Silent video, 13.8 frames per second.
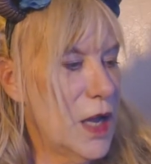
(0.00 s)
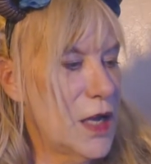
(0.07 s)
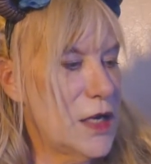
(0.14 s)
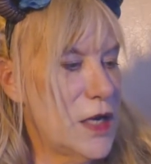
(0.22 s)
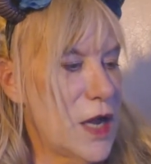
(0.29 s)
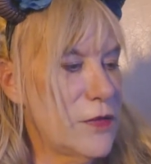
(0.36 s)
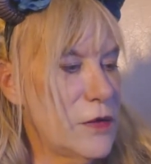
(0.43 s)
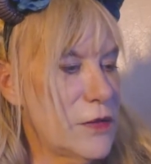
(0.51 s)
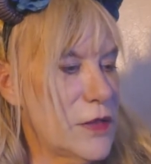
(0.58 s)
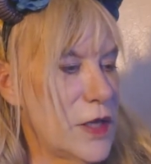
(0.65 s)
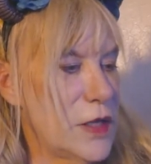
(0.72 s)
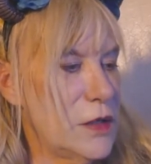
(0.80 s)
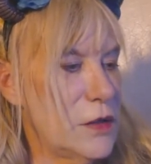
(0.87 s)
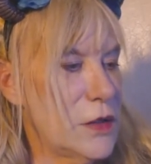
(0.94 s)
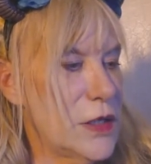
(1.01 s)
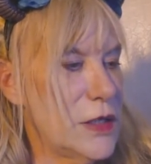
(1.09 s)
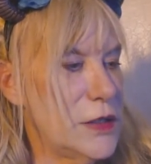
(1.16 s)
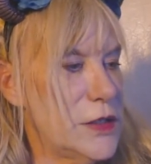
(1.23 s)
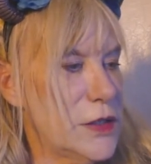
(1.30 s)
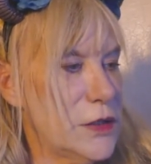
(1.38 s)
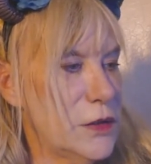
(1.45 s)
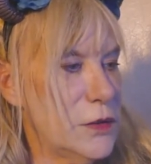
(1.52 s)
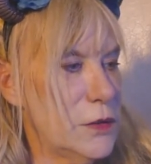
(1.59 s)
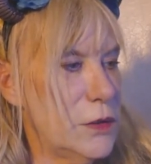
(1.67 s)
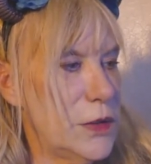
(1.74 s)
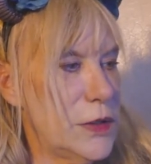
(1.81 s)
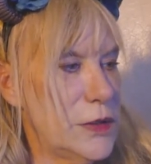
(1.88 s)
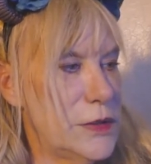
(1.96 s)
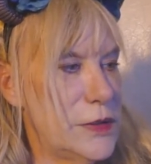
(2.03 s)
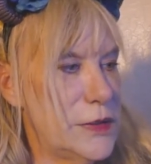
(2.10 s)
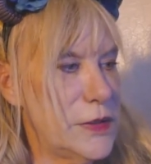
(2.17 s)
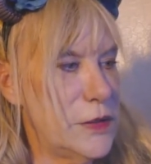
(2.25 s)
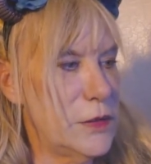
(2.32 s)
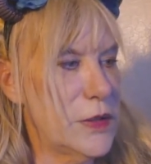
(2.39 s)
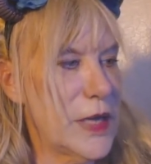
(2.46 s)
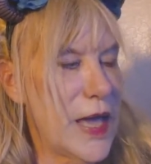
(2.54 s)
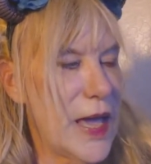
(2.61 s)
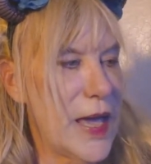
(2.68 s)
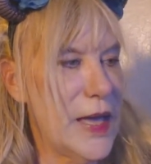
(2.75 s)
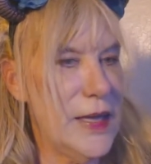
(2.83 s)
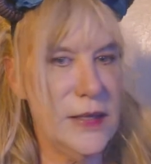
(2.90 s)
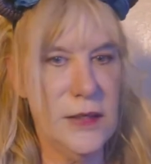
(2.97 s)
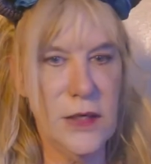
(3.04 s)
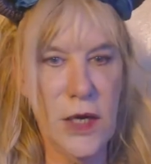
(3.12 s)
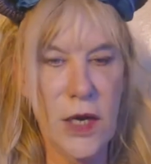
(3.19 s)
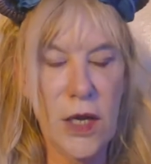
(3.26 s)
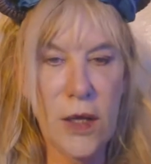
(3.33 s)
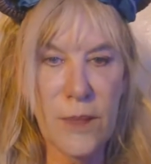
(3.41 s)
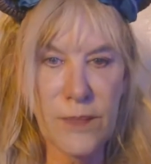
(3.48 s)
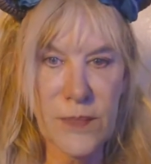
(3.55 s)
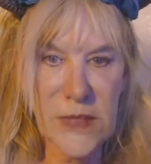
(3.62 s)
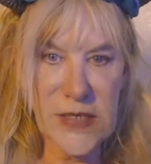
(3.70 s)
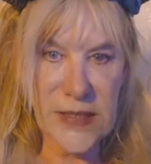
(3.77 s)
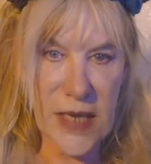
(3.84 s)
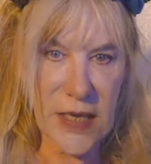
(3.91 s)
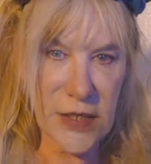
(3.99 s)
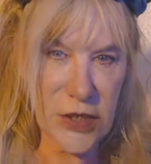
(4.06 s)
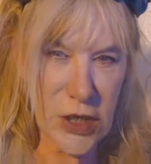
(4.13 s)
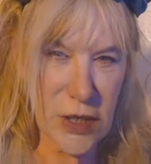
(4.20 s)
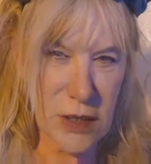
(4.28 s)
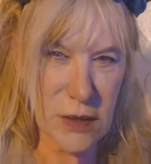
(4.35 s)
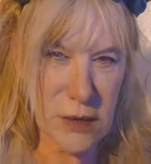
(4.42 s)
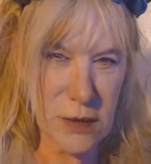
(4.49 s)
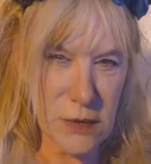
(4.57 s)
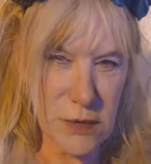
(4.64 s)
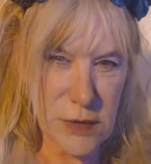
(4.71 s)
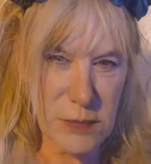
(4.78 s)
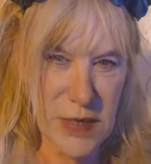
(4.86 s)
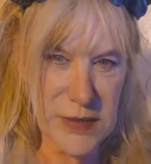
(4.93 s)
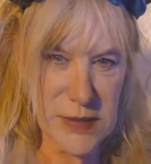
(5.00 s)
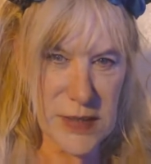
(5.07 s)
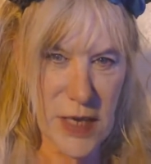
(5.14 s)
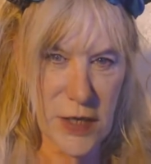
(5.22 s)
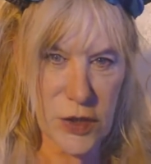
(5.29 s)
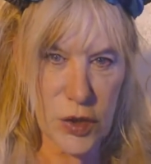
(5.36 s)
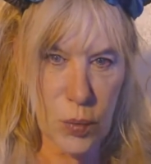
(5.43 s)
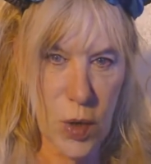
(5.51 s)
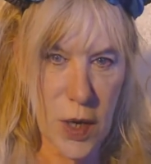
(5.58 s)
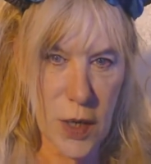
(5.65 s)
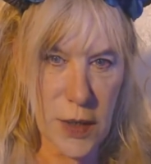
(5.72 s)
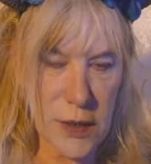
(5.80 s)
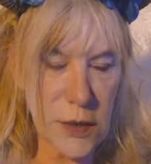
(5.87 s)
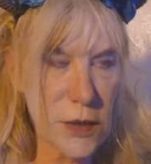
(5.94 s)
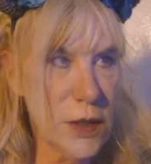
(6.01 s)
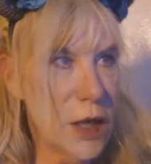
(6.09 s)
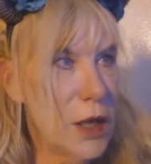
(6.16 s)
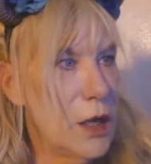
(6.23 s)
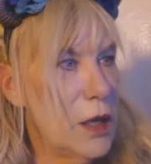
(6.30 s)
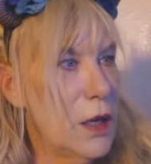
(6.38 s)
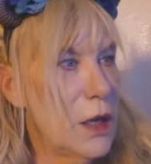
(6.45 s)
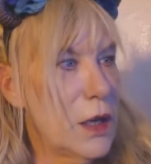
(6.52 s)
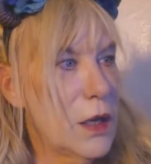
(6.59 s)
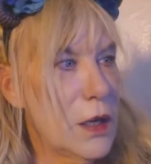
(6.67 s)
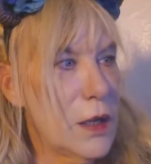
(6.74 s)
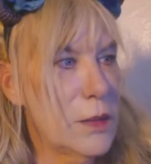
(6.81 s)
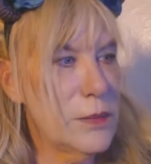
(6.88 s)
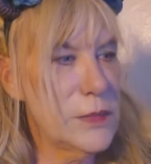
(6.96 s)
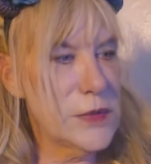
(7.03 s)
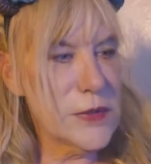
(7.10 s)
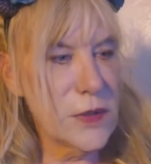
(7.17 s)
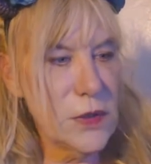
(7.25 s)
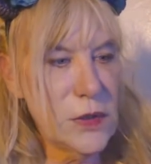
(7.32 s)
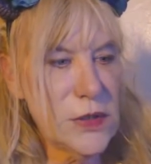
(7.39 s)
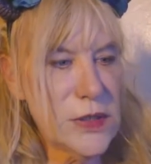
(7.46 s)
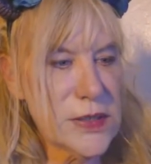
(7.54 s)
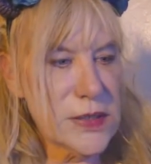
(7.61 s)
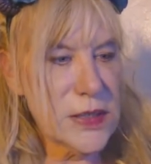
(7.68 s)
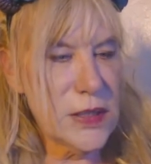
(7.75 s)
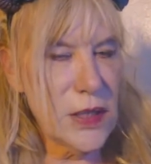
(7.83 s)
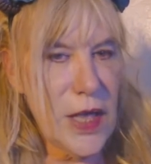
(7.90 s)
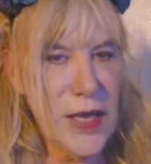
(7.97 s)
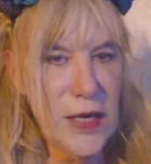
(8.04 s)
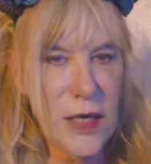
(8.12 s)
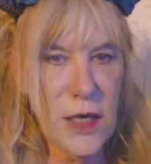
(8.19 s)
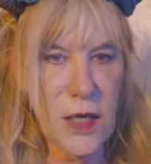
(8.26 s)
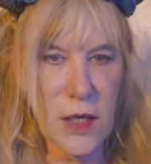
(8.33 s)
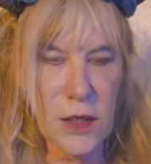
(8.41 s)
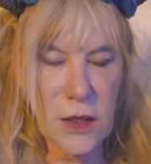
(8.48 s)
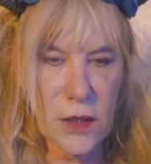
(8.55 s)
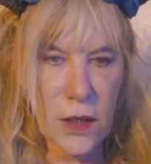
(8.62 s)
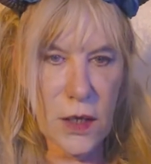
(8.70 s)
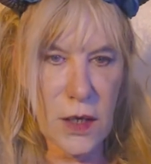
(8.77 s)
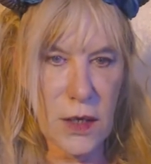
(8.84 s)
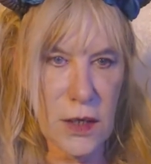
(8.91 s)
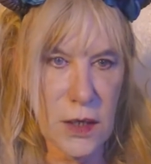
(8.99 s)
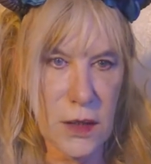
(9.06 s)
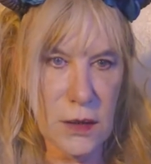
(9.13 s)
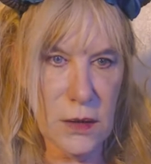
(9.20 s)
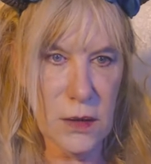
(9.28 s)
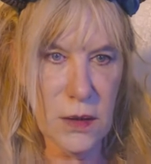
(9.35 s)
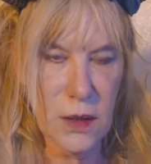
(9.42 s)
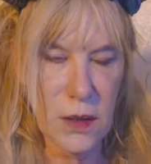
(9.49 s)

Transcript: Another thing you can do is you can sage it. Here's my sage wand. So you just light it and kind of,